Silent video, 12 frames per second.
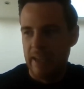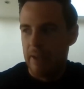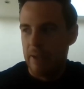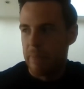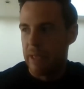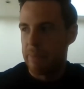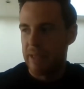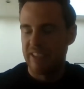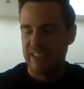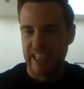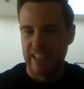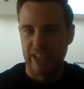
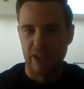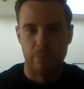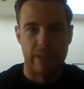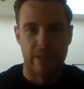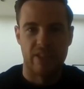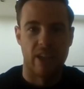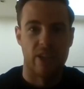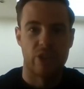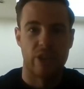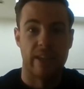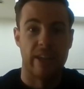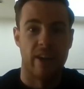PPC, they could be searching,
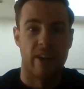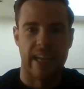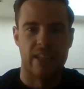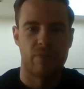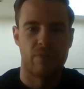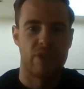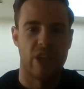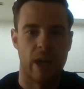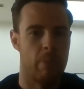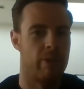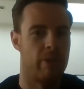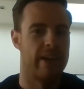in our case, for
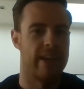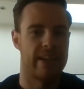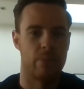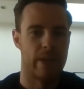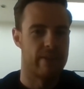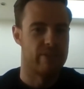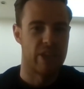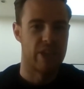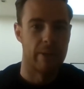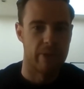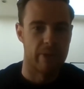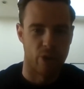turmeric, and we have
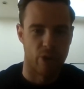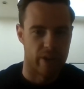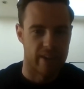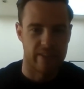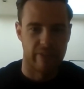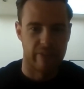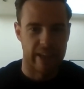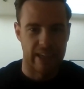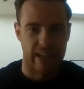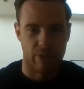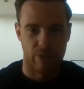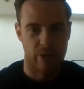turmeric product, and they click
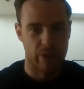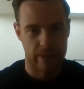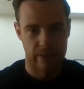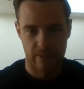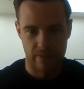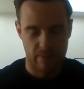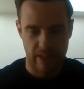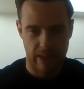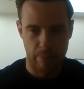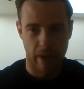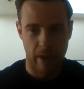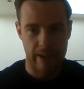through and they
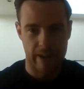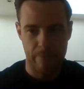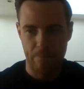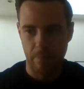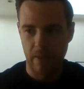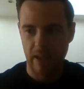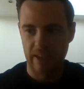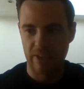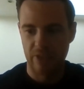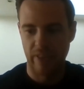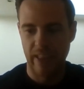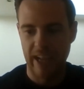buy it.
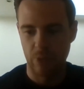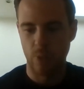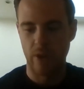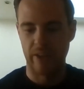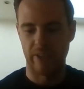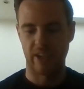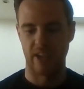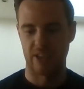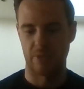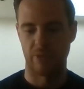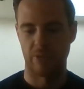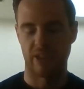So that's why the
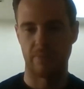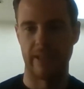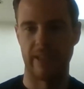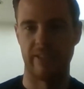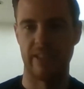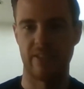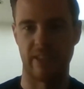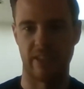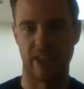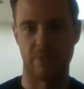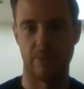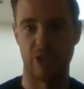customer experience and the
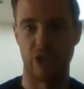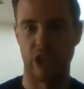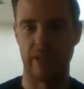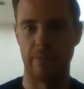customer journey